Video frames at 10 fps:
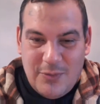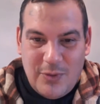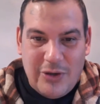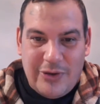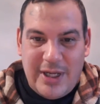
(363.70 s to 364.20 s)

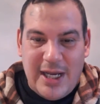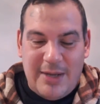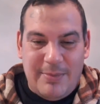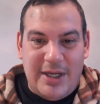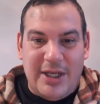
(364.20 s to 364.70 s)
We already
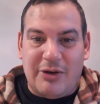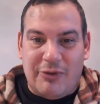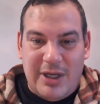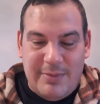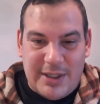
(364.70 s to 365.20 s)
had many
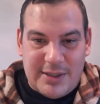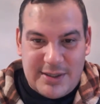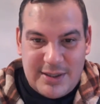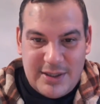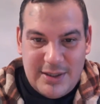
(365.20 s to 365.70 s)

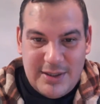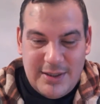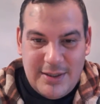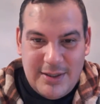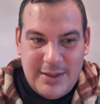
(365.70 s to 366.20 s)
agreements.
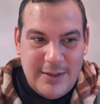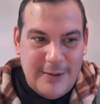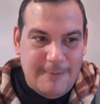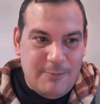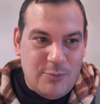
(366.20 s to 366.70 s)

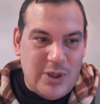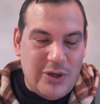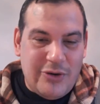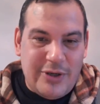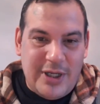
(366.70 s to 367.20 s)
We
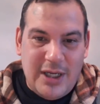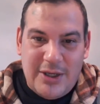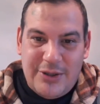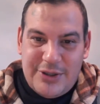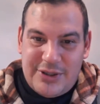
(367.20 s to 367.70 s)
already
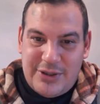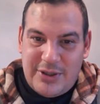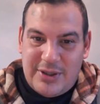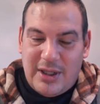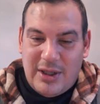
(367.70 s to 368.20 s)

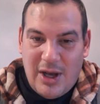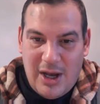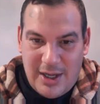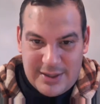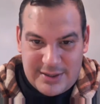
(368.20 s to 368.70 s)
understood the
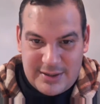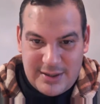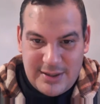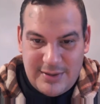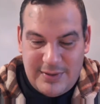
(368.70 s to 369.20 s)
laws
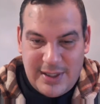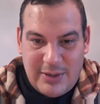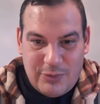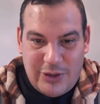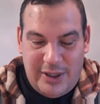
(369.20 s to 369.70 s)

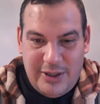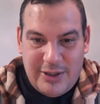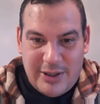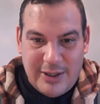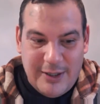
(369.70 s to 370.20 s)
that were
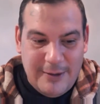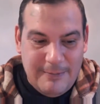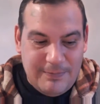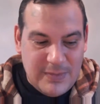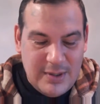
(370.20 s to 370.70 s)
here.
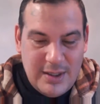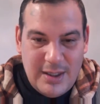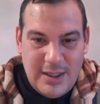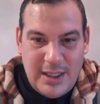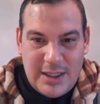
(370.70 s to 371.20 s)

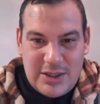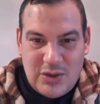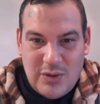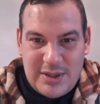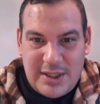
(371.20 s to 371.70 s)
And
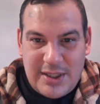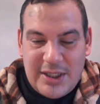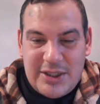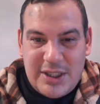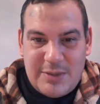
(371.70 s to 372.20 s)
so as
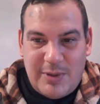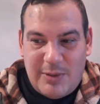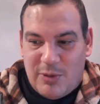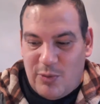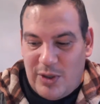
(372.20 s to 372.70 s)
Indigenous
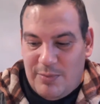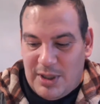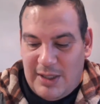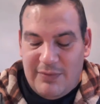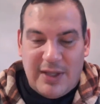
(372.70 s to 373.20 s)
people, we
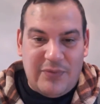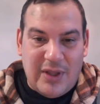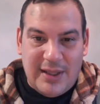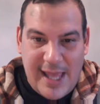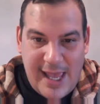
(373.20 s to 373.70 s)
believe that the
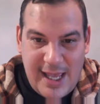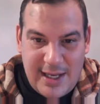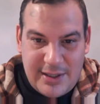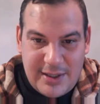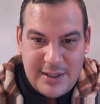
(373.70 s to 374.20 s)

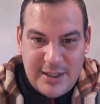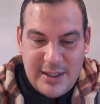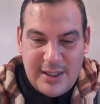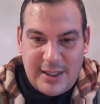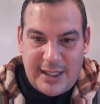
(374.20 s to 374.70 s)
land
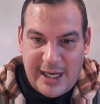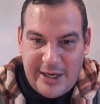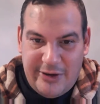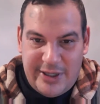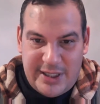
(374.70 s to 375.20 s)

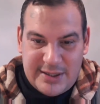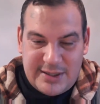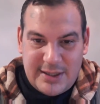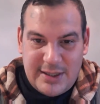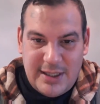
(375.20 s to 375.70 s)

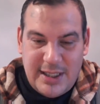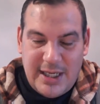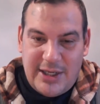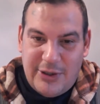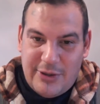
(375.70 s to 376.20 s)
carries
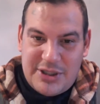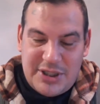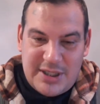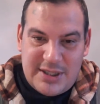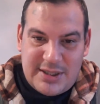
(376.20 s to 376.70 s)
and
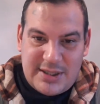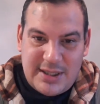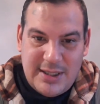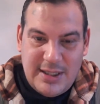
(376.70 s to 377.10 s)
nourishes